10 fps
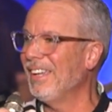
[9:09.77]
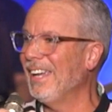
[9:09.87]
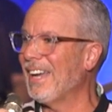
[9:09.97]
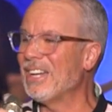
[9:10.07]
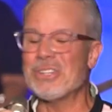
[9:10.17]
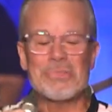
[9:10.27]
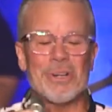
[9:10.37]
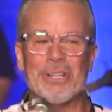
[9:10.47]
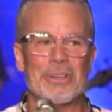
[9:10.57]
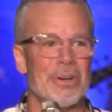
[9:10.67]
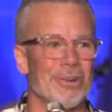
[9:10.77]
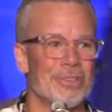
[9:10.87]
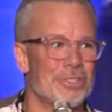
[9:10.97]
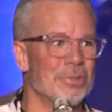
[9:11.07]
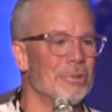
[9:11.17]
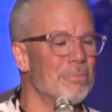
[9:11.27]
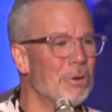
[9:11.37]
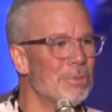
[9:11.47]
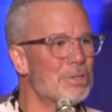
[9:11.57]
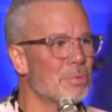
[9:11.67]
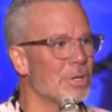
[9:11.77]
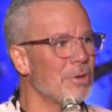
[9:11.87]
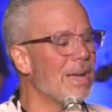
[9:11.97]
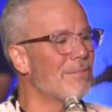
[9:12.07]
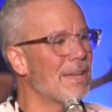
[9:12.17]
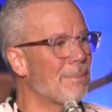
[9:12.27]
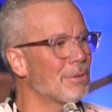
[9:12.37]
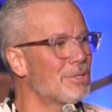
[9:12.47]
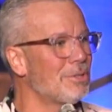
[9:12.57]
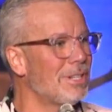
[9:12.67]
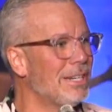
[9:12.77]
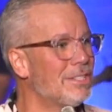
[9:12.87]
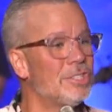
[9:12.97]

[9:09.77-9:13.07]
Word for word: And I just want to encourage you, in moments where you have the opportunity